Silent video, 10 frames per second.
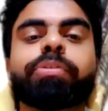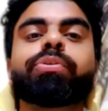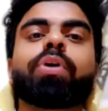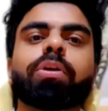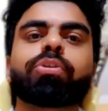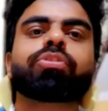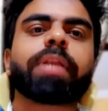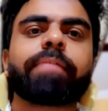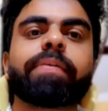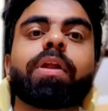you got to
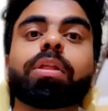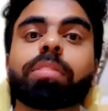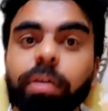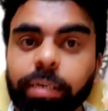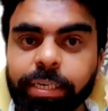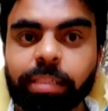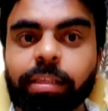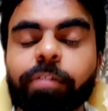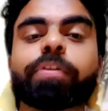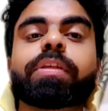travel on 30th
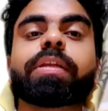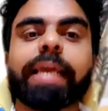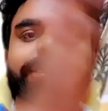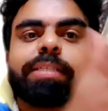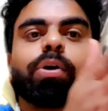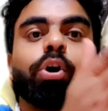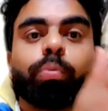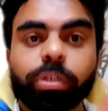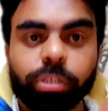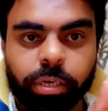for the next
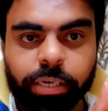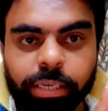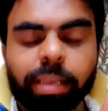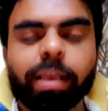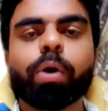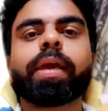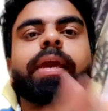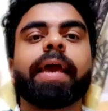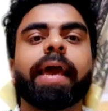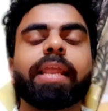onward journey,
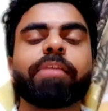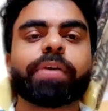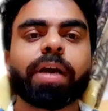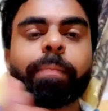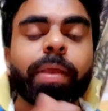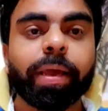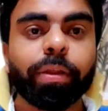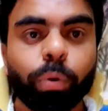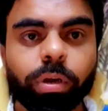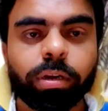okay? And if you're coming by
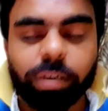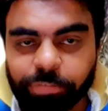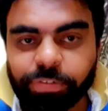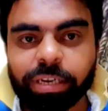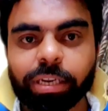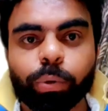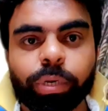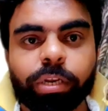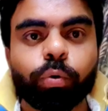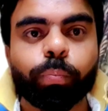road, definitely you
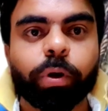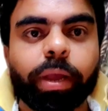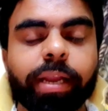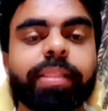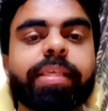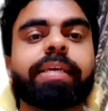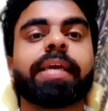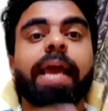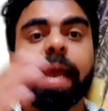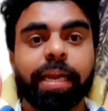need to provide the
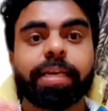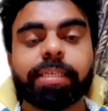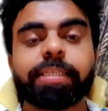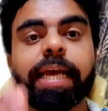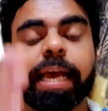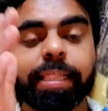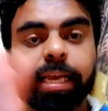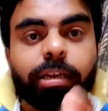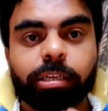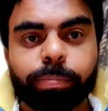address and the
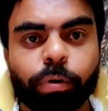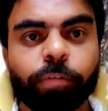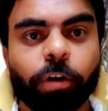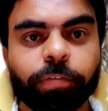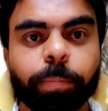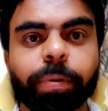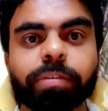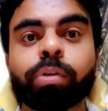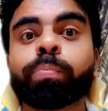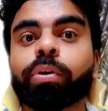address proof of the person
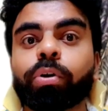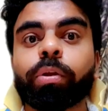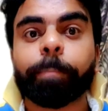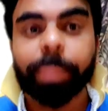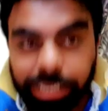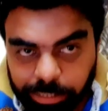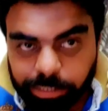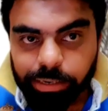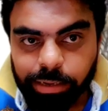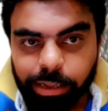whom you're going to meet,
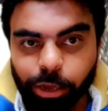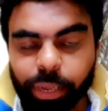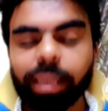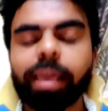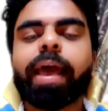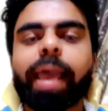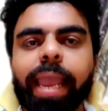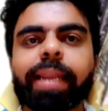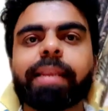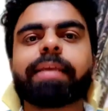okay? And